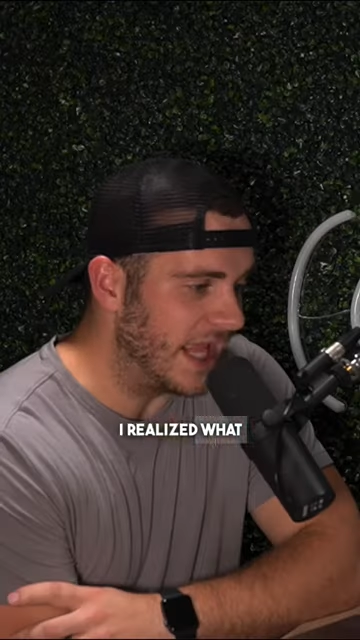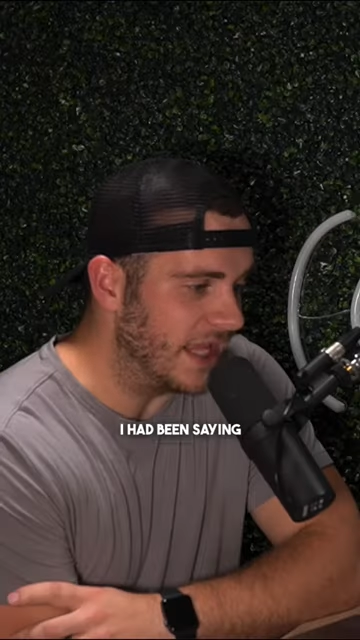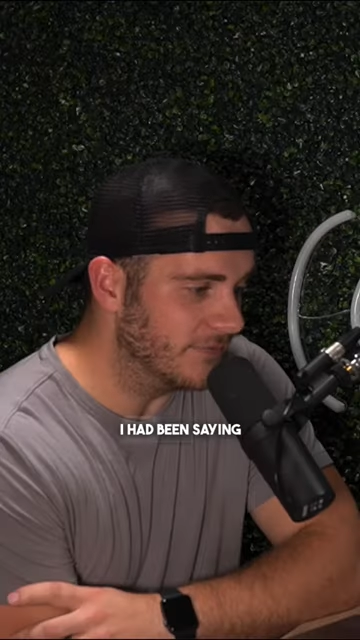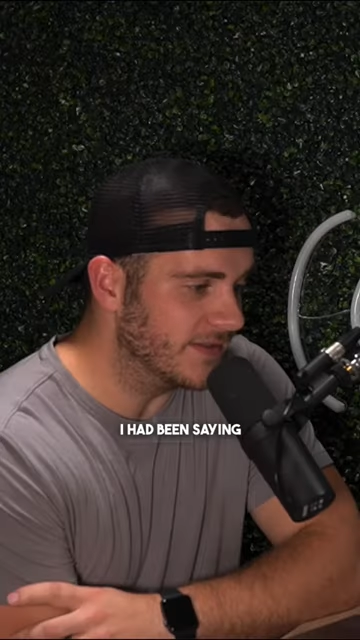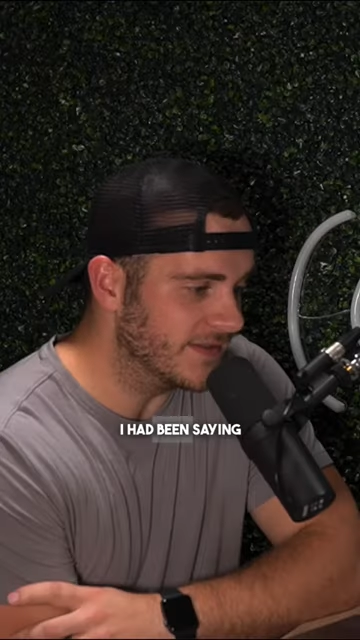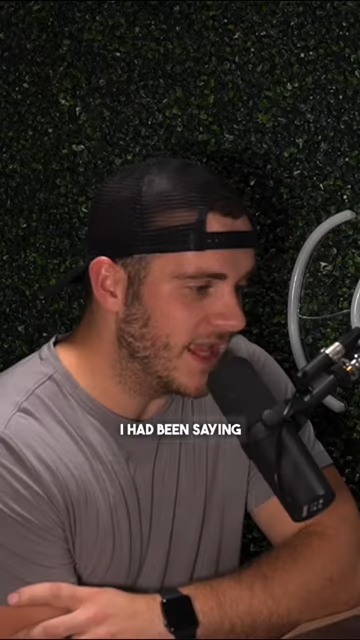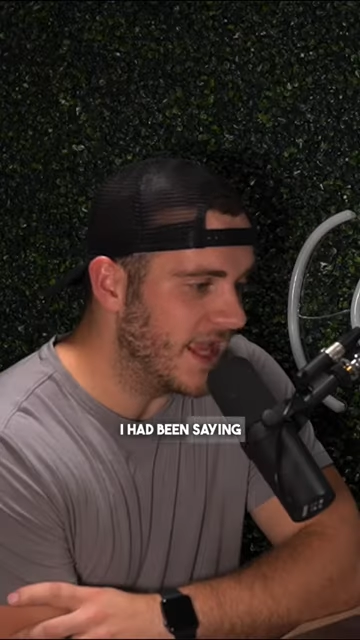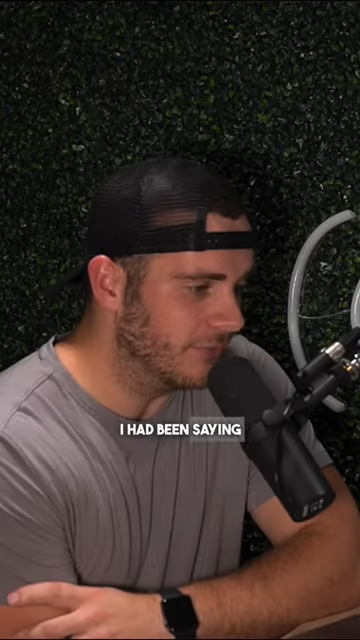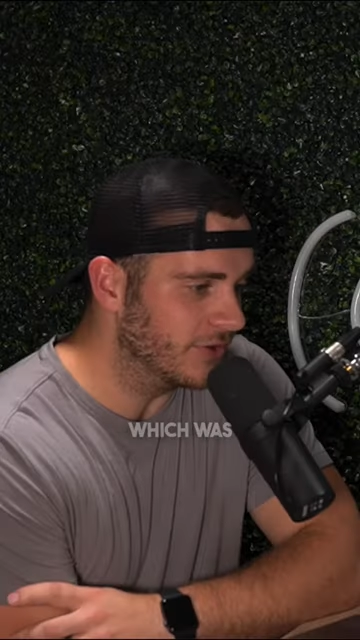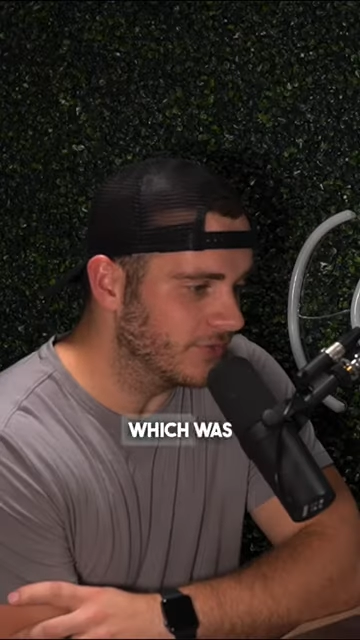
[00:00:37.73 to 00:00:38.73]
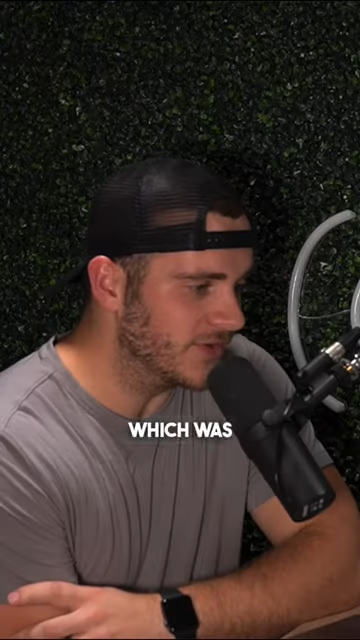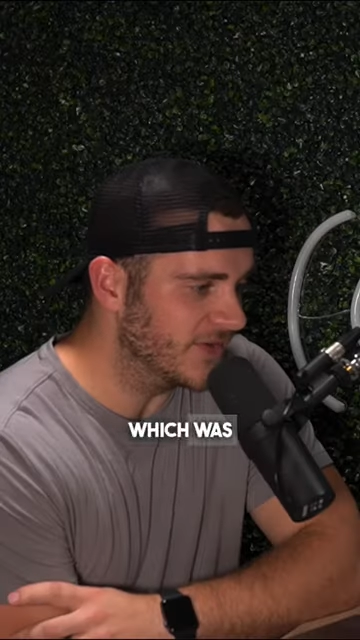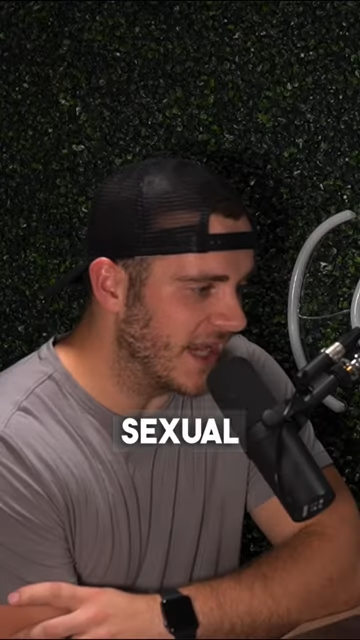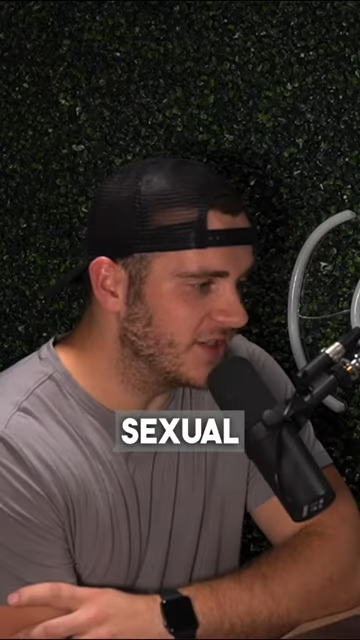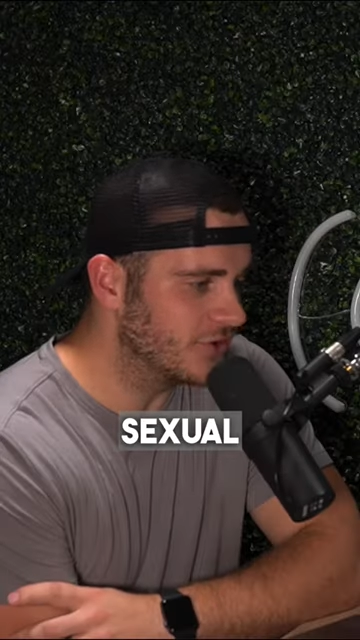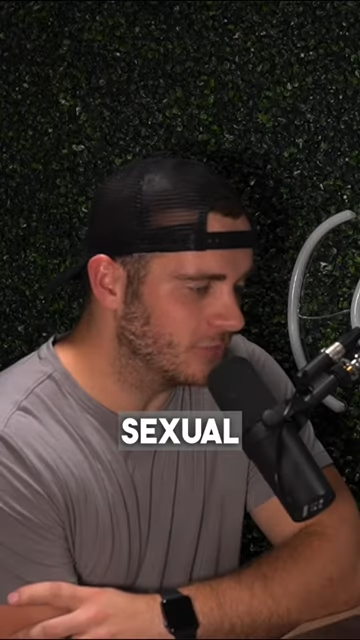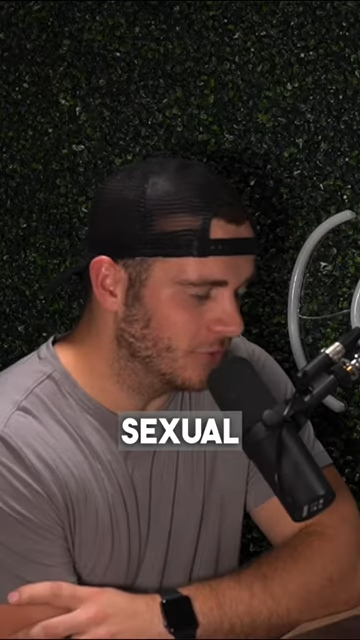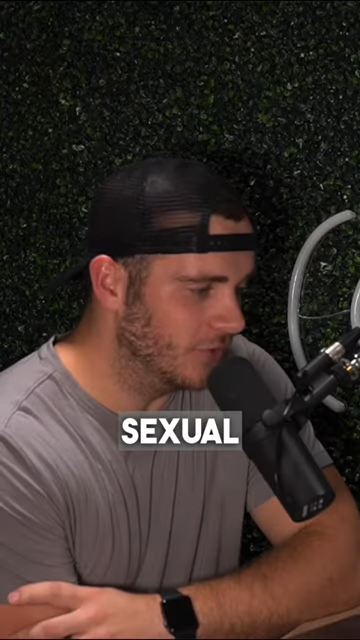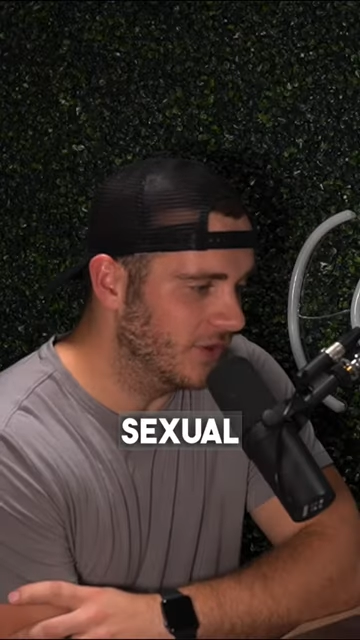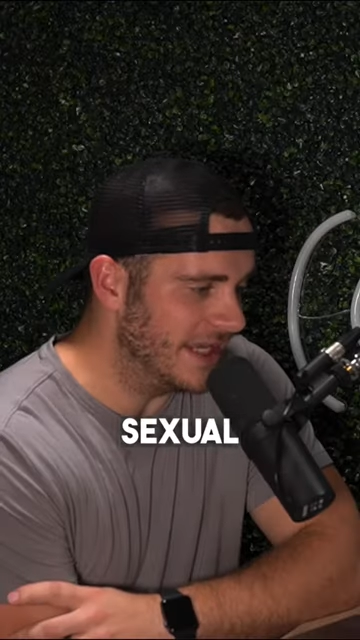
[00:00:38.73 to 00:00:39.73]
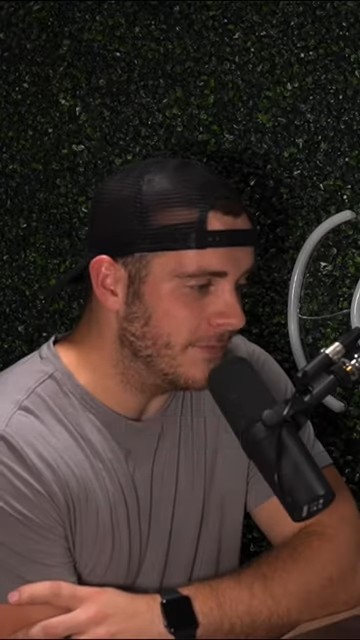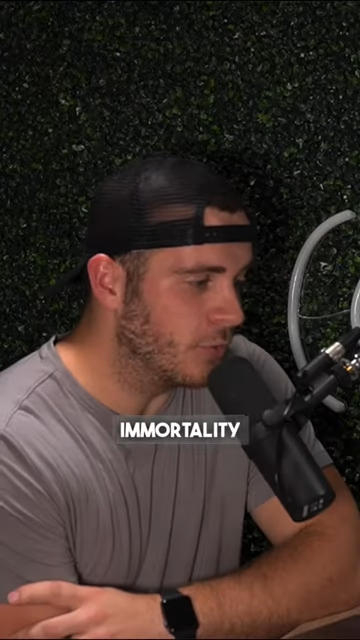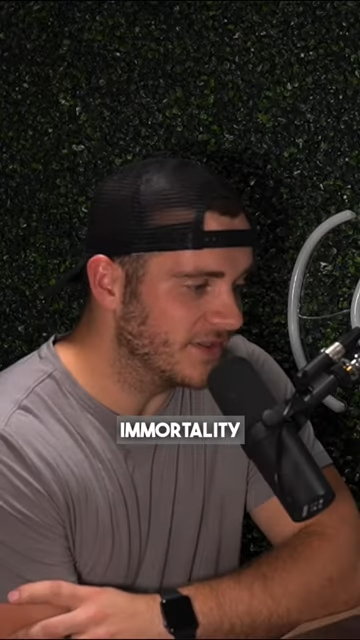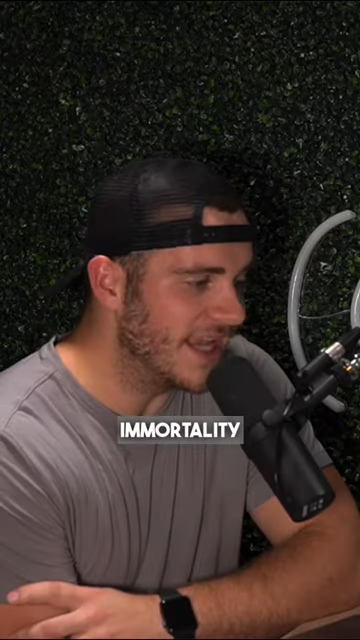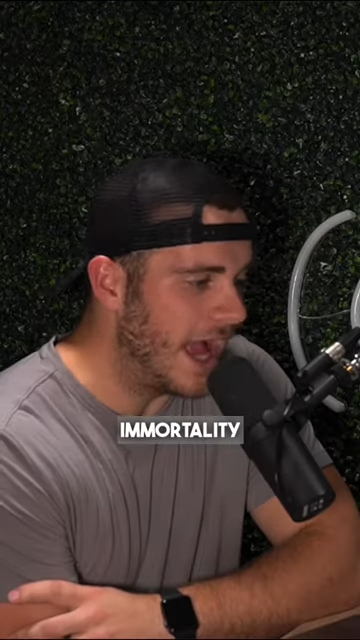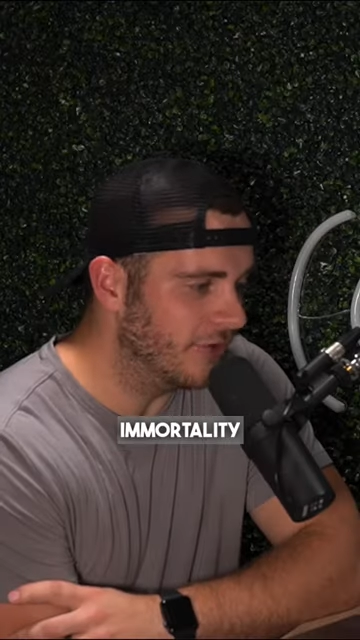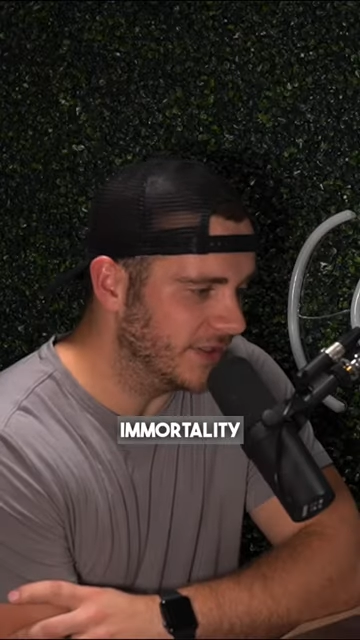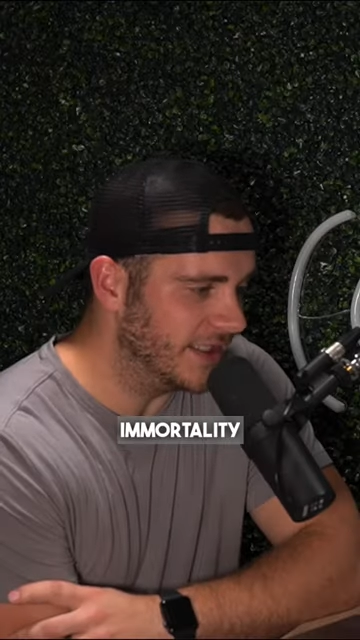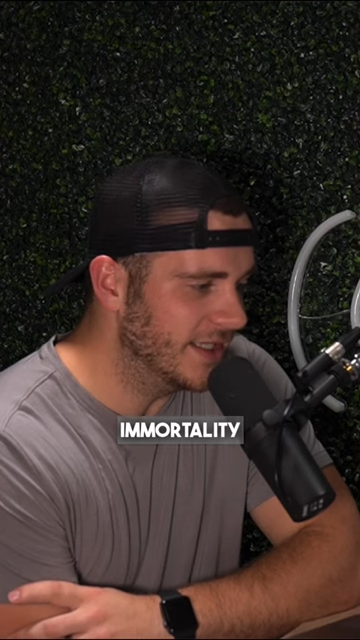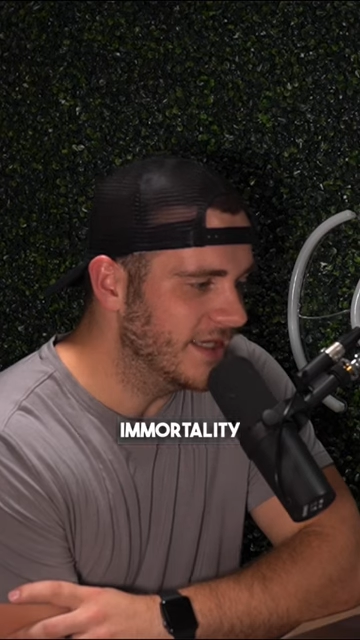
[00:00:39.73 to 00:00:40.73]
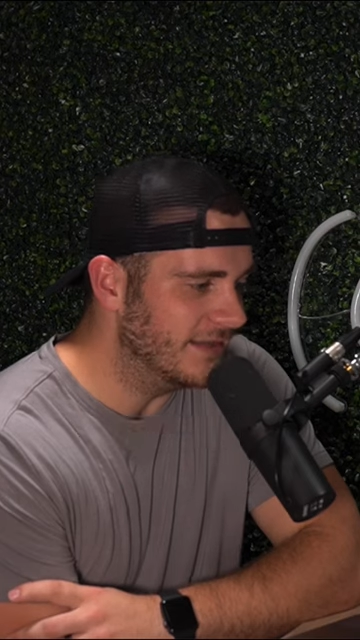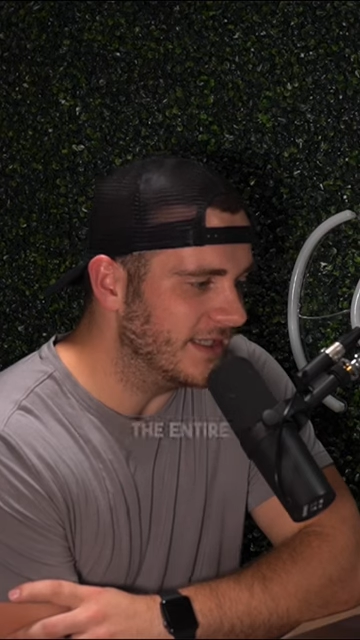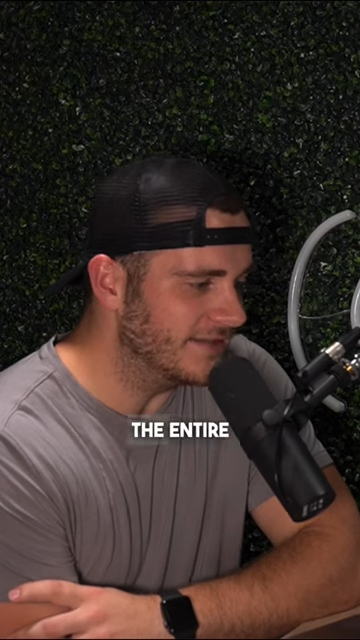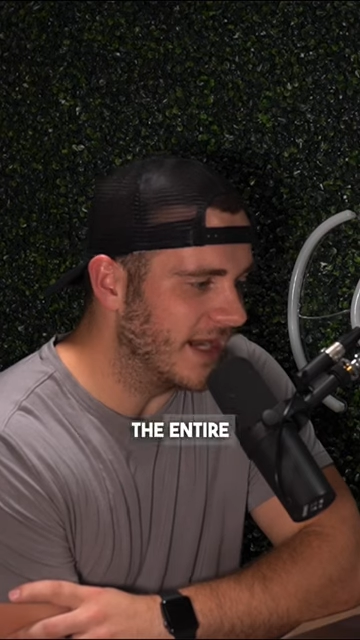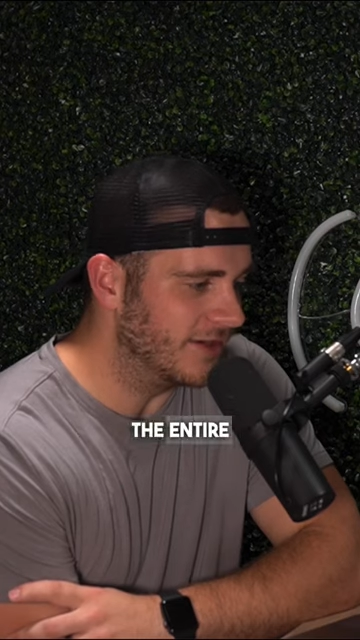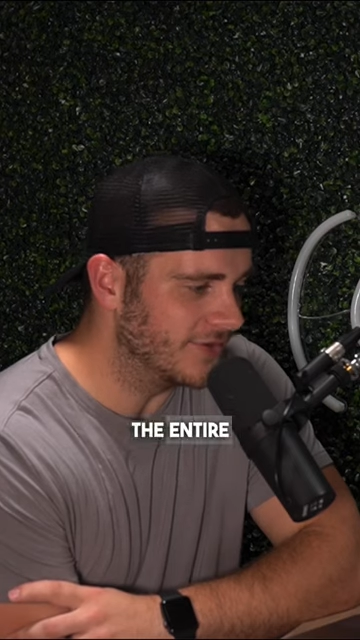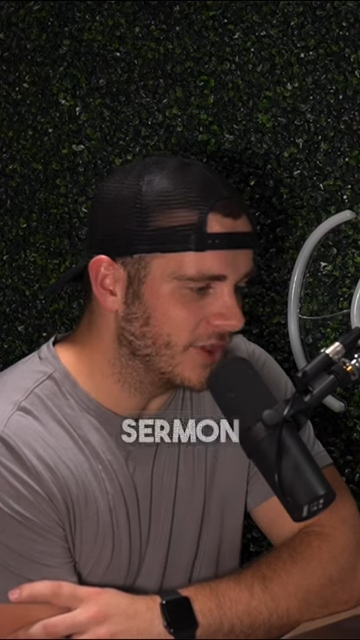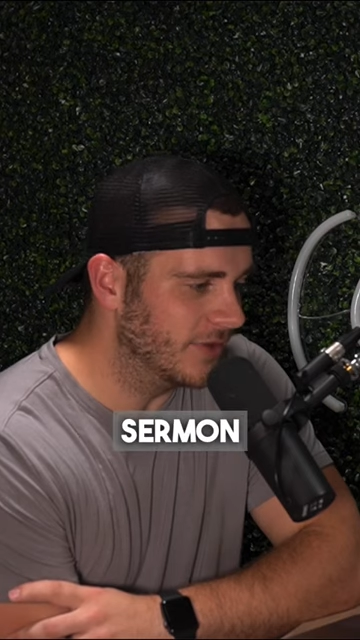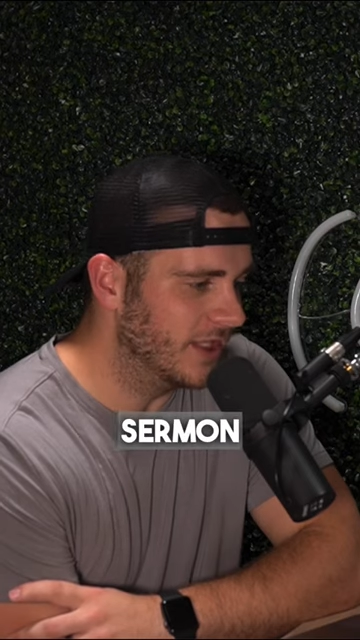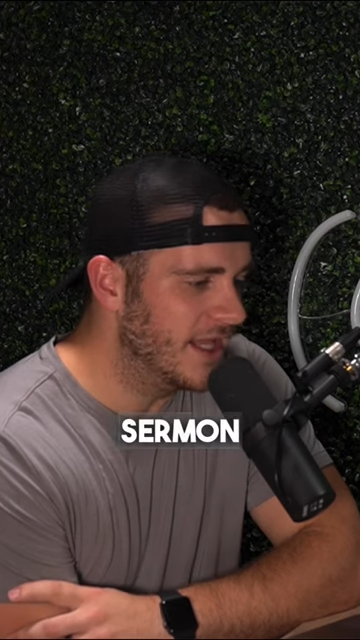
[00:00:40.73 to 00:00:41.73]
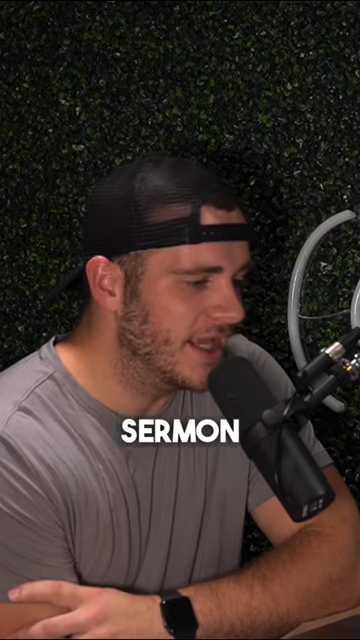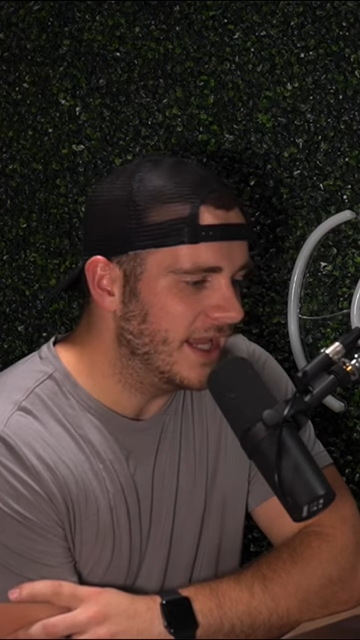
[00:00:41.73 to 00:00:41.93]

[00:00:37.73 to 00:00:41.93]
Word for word: I had been saying, which was sexual immortality the entire sermon.